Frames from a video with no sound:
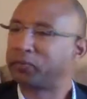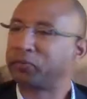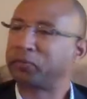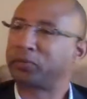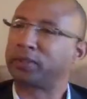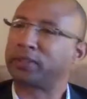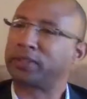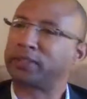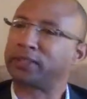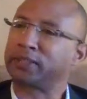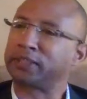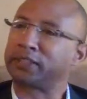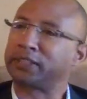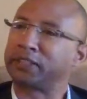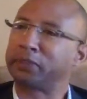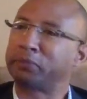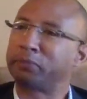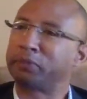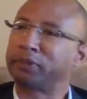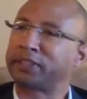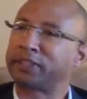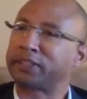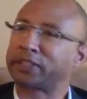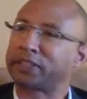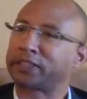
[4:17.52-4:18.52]
Well, let
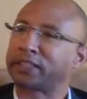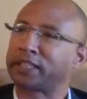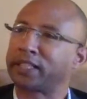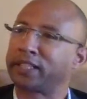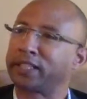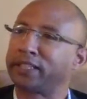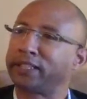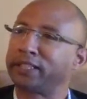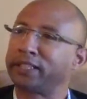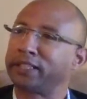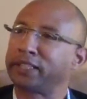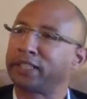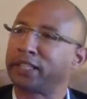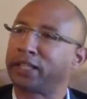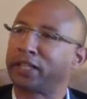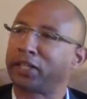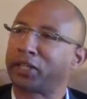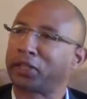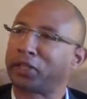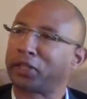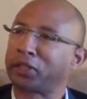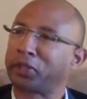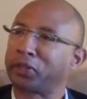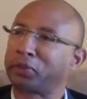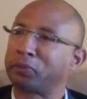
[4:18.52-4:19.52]
me just say,
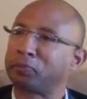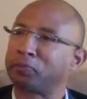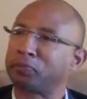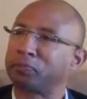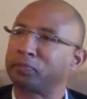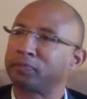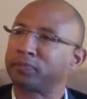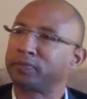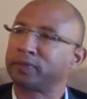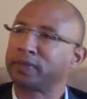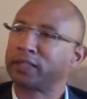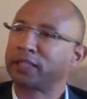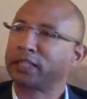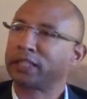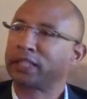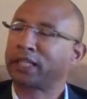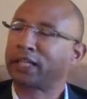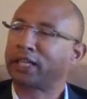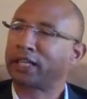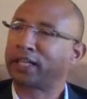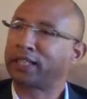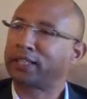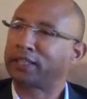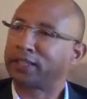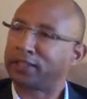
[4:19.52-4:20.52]

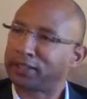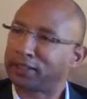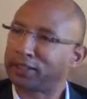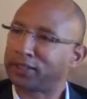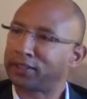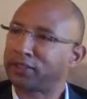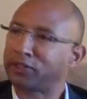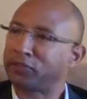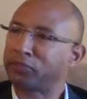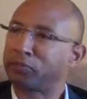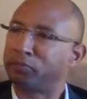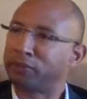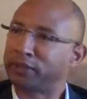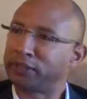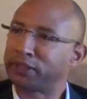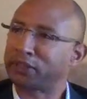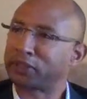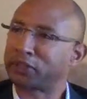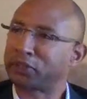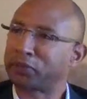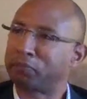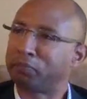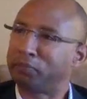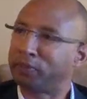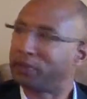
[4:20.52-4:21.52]
I love me
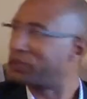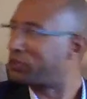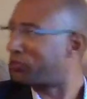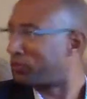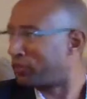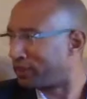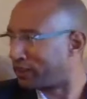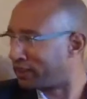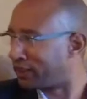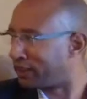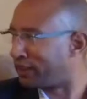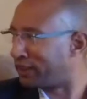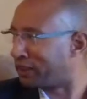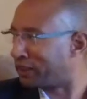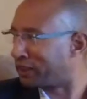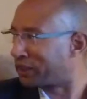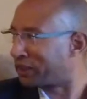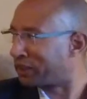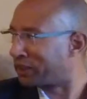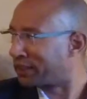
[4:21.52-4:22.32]
some Miss Regina.